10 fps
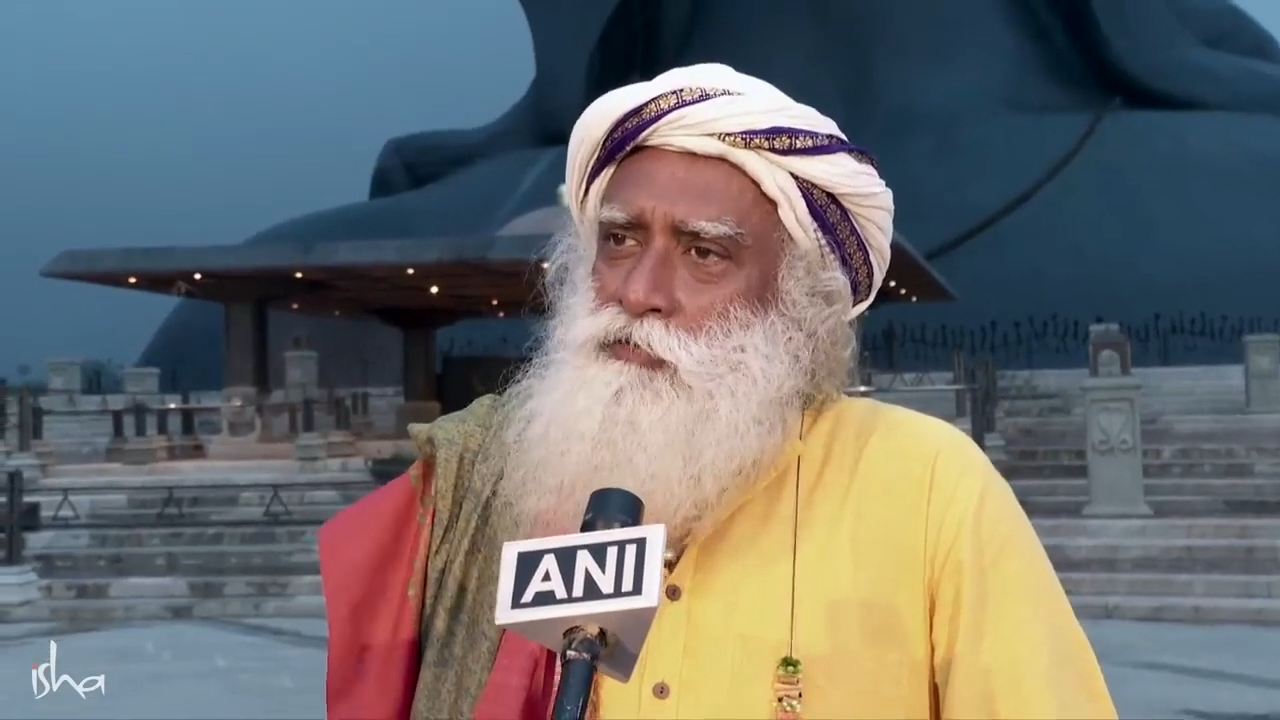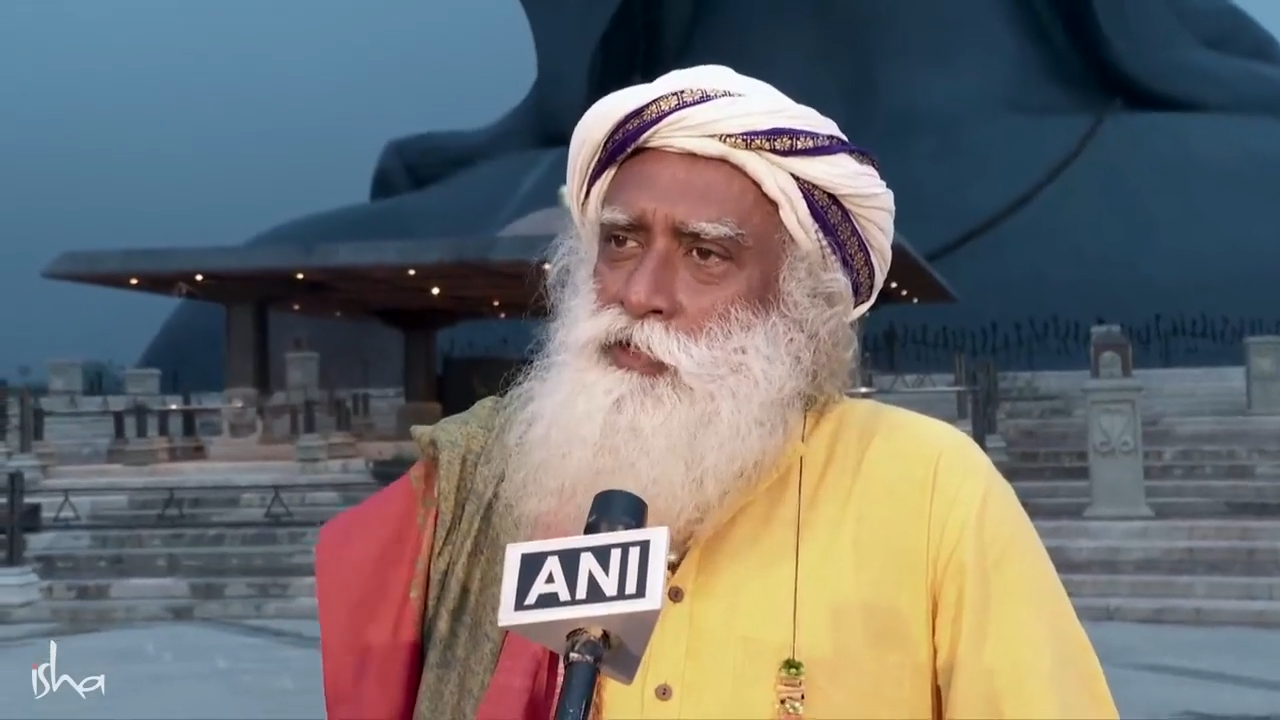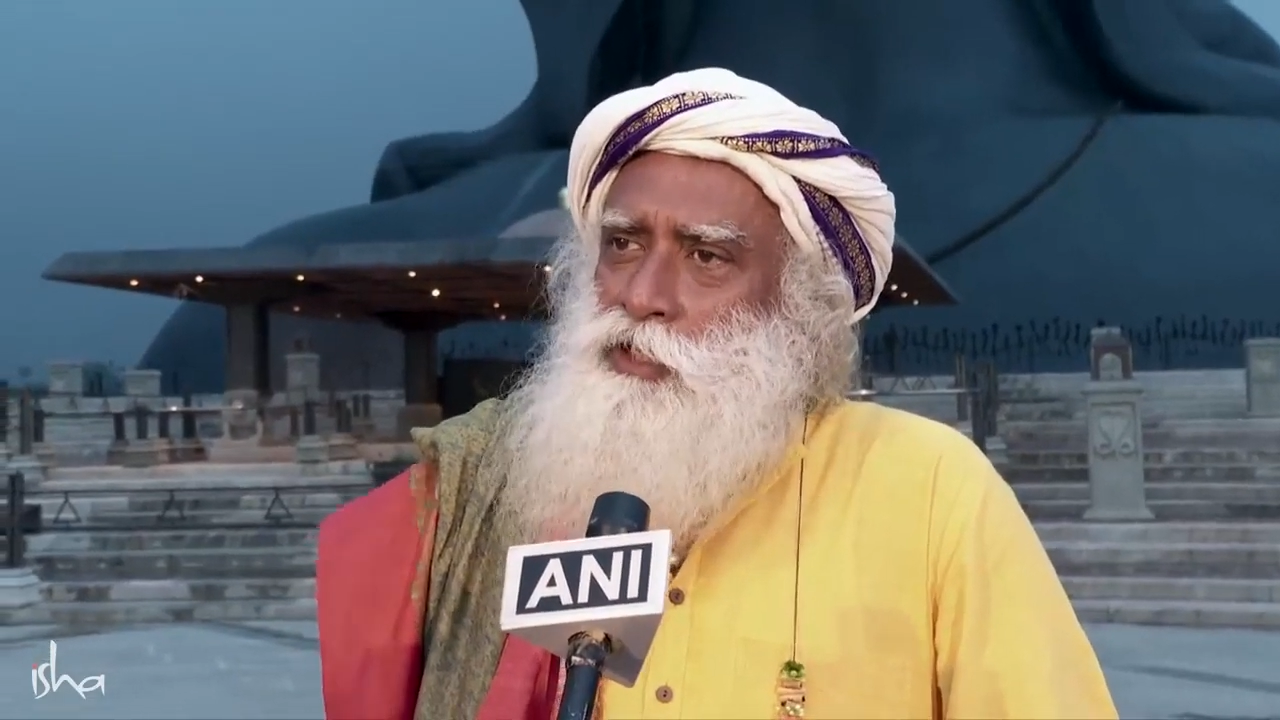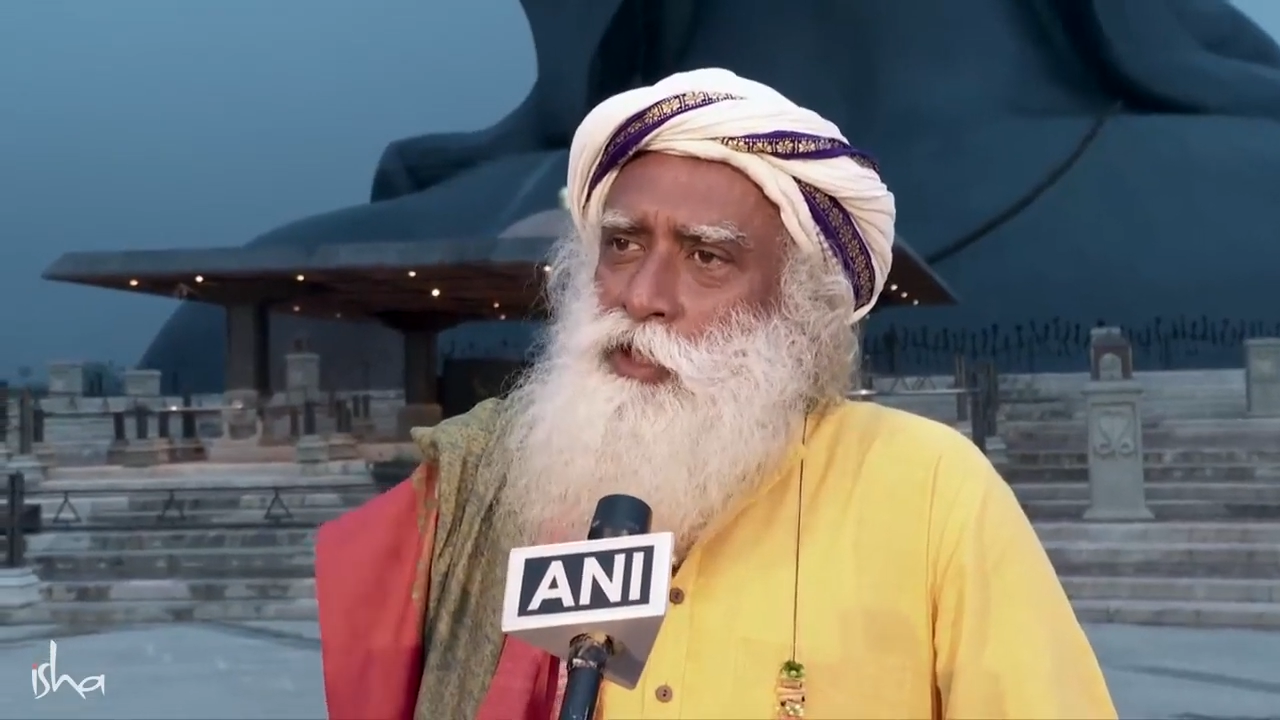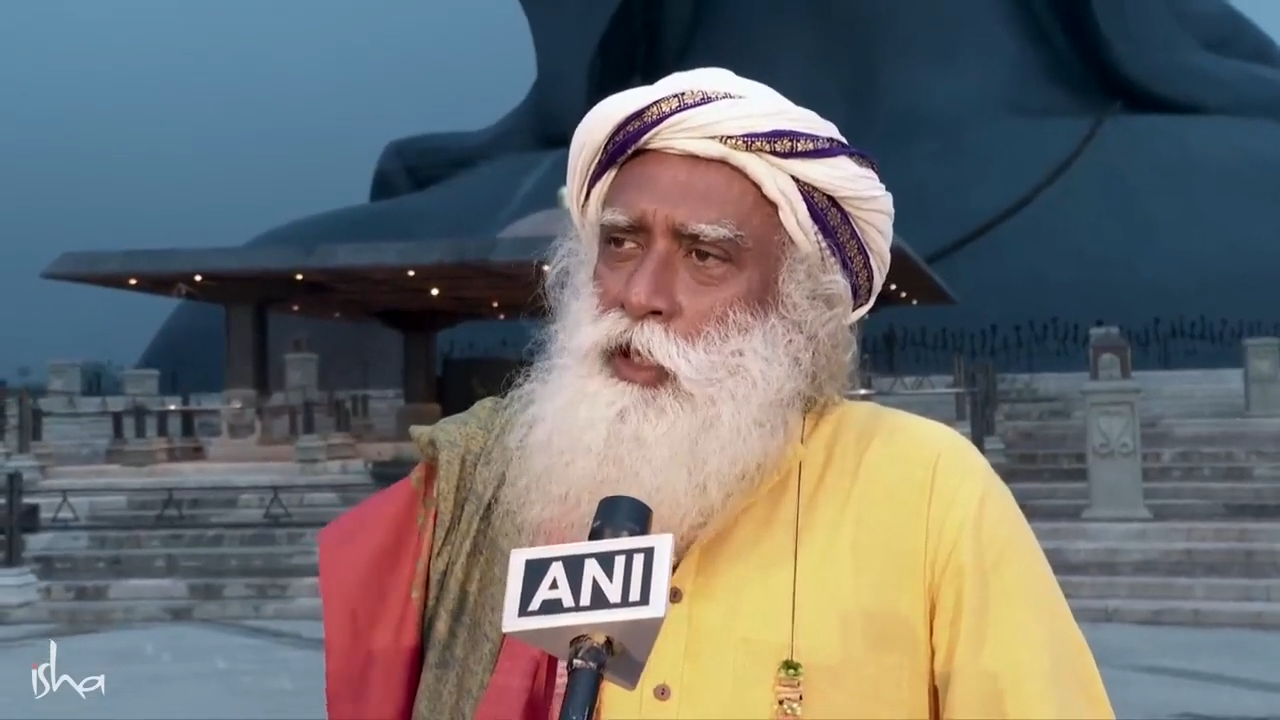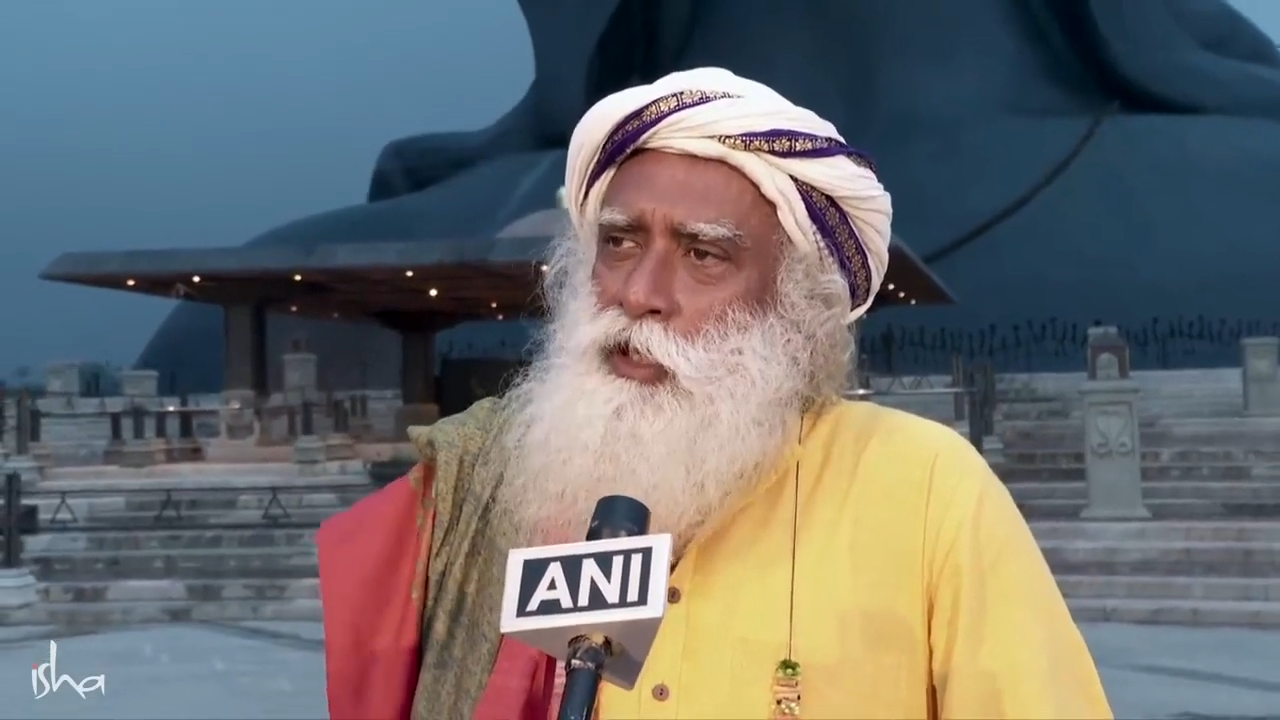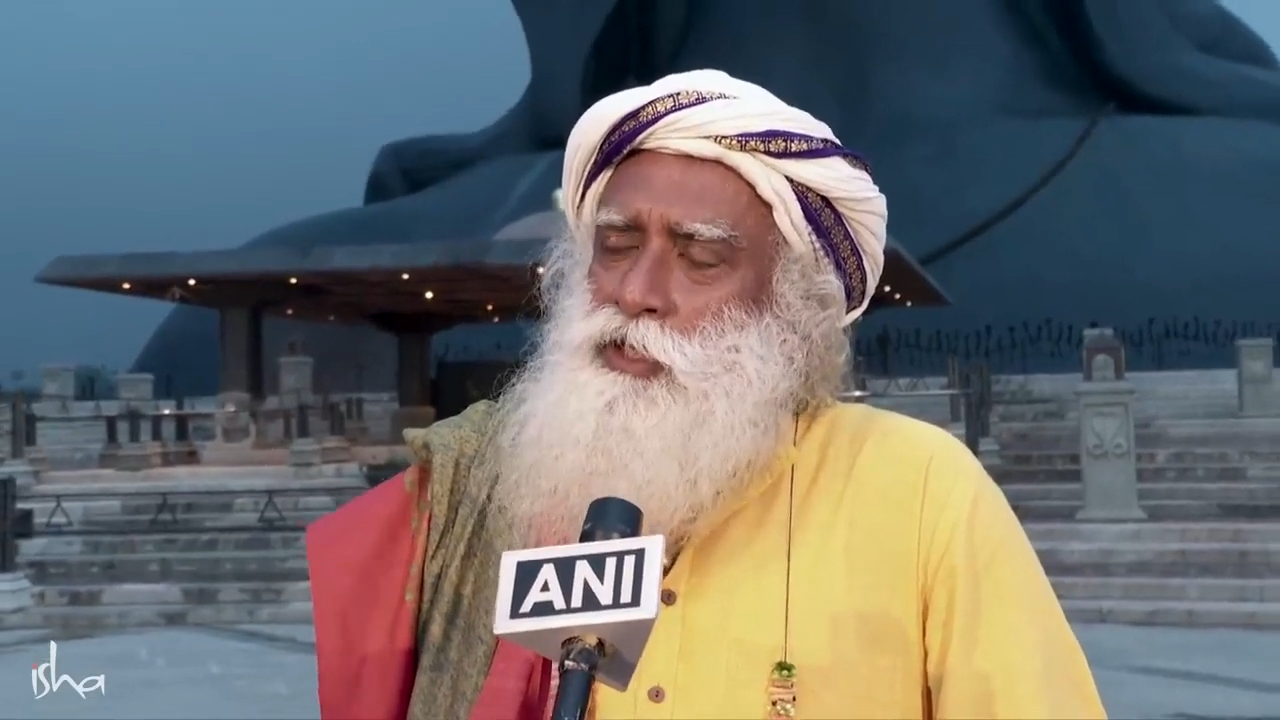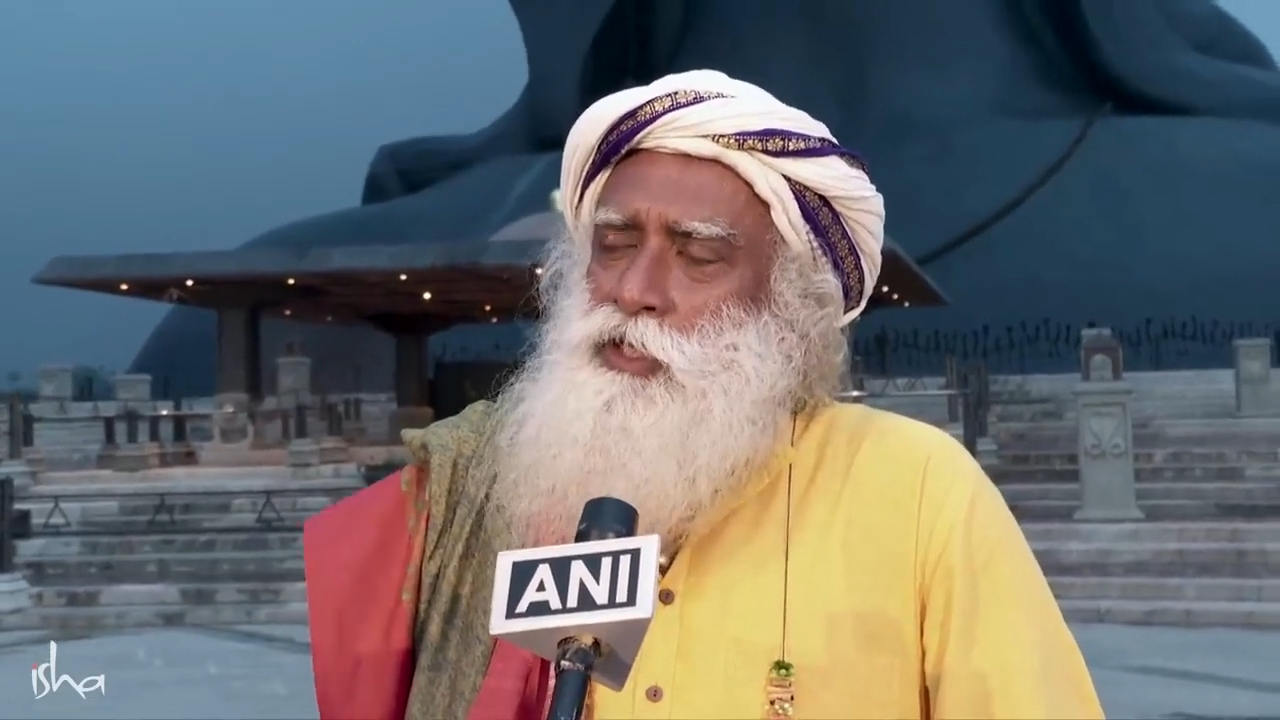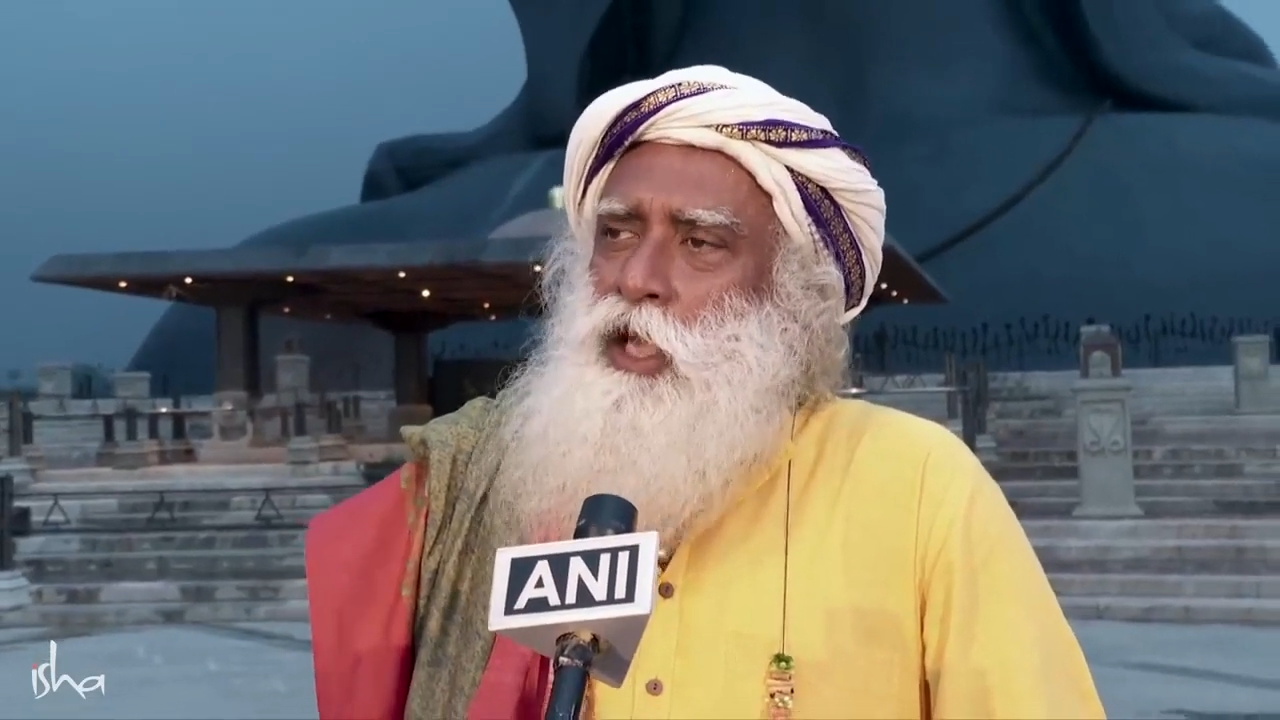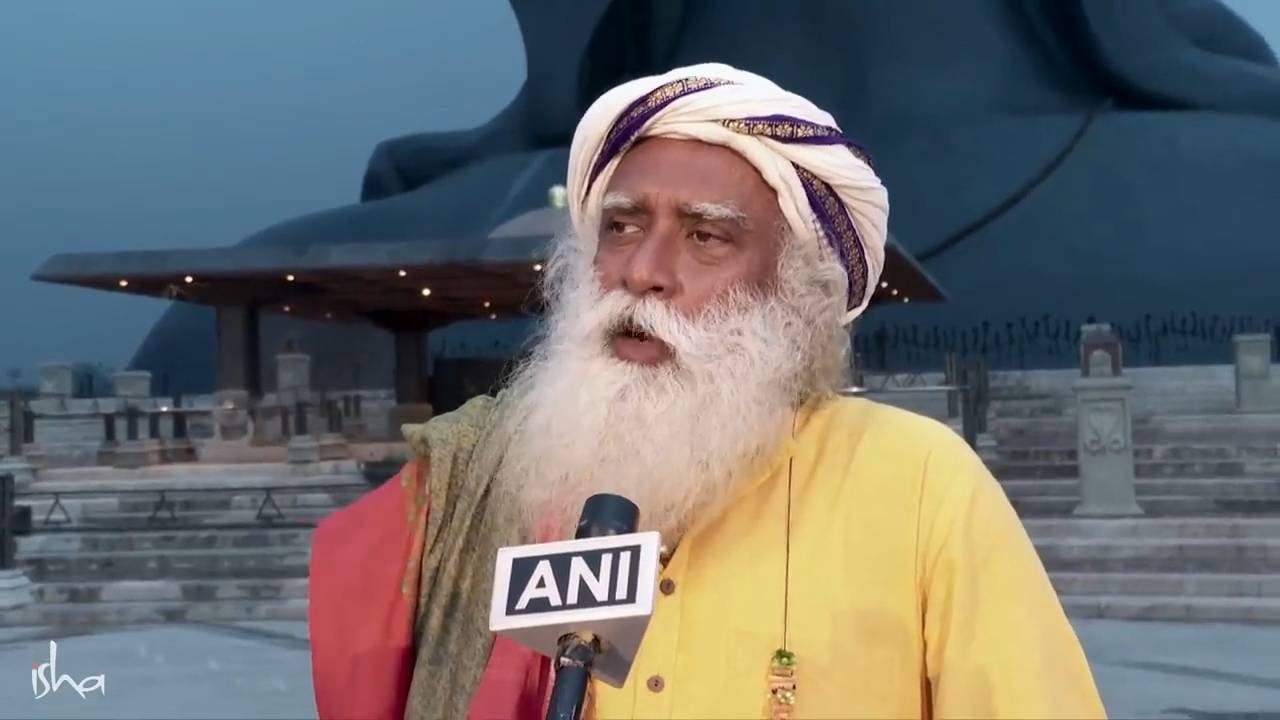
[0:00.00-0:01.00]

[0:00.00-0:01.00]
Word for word: of this loss,